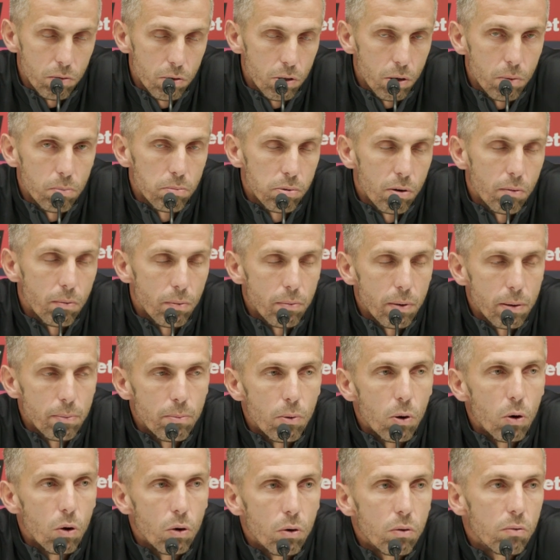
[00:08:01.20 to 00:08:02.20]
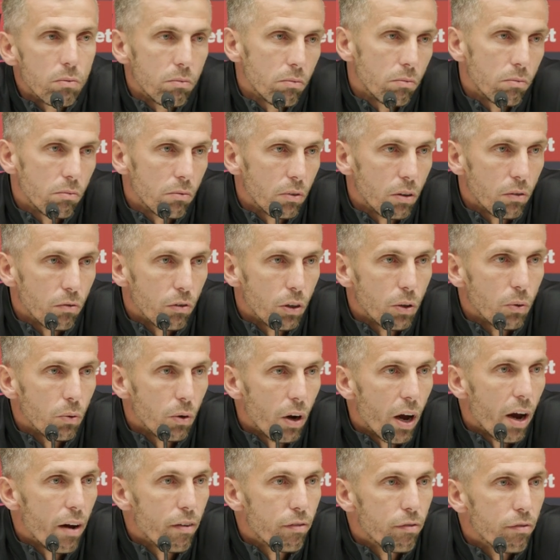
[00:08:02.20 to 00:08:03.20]
so probably more the real
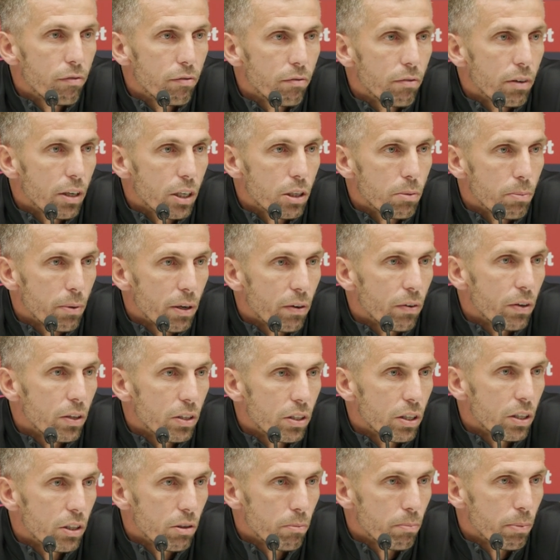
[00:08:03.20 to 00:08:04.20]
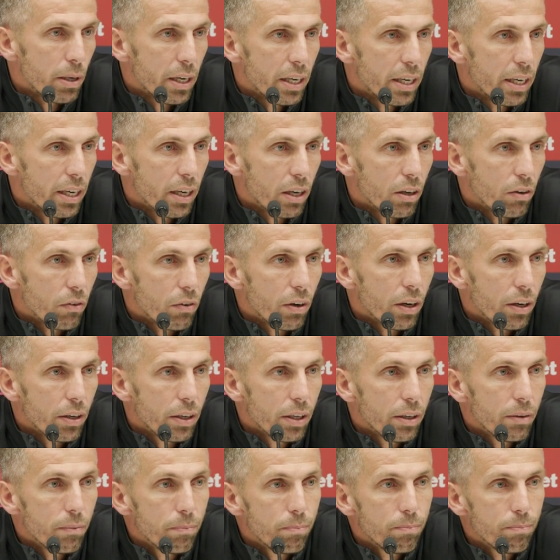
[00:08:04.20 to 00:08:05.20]
life experiences of being in and around
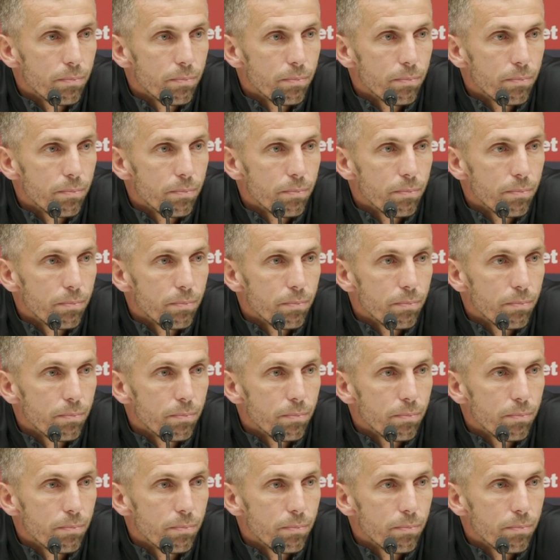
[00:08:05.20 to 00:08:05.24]
it.